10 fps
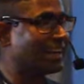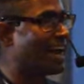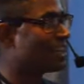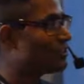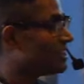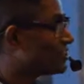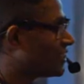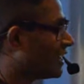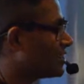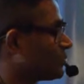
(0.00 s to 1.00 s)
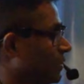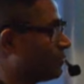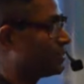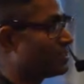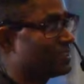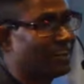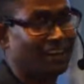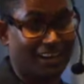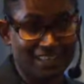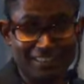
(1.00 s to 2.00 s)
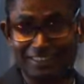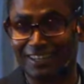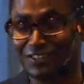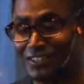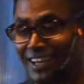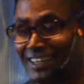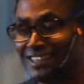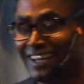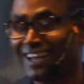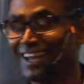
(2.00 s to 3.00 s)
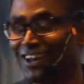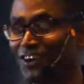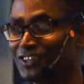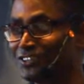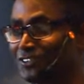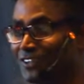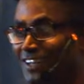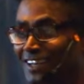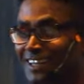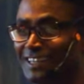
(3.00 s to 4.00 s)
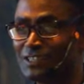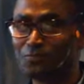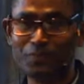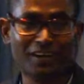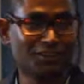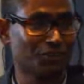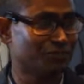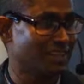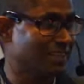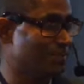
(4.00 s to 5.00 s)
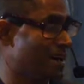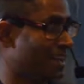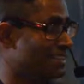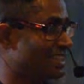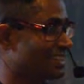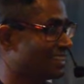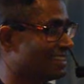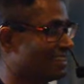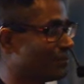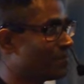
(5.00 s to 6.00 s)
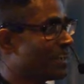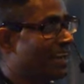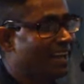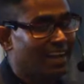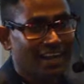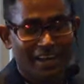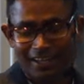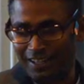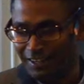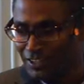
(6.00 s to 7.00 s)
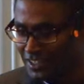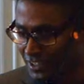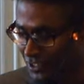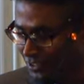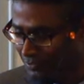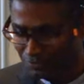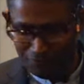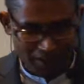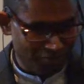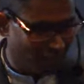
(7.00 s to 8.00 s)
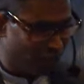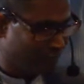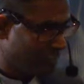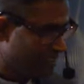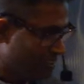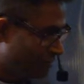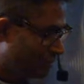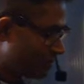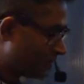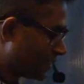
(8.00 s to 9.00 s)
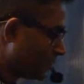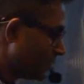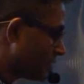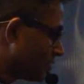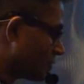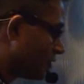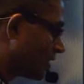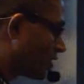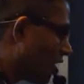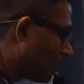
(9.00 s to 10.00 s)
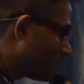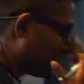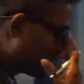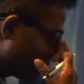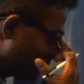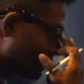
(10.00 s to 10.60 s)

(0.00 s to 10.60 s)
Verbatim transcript: actually changed the way we do science, and also it's the birth of Science Matters idea. A researcher, a very well-known researcher from the University of Zurich, called me and said, like, you